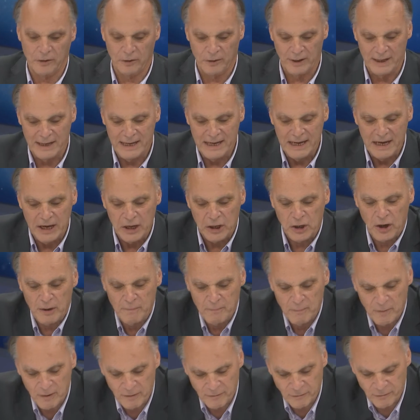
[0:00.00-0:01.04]
now the
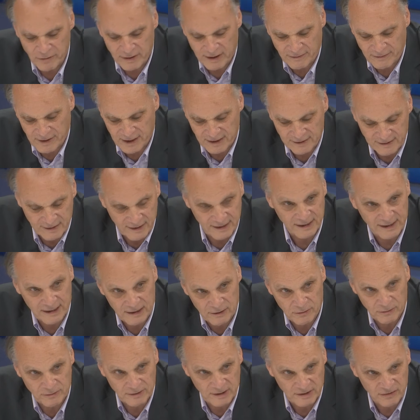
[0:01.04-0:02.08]
general manager and works
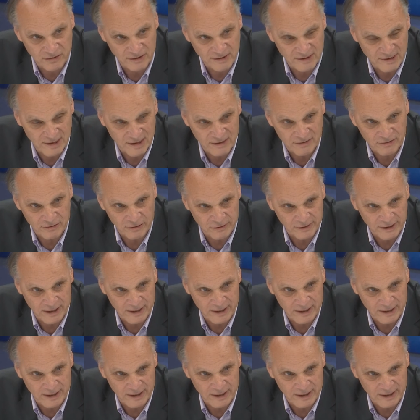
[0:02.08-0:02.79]
at my side.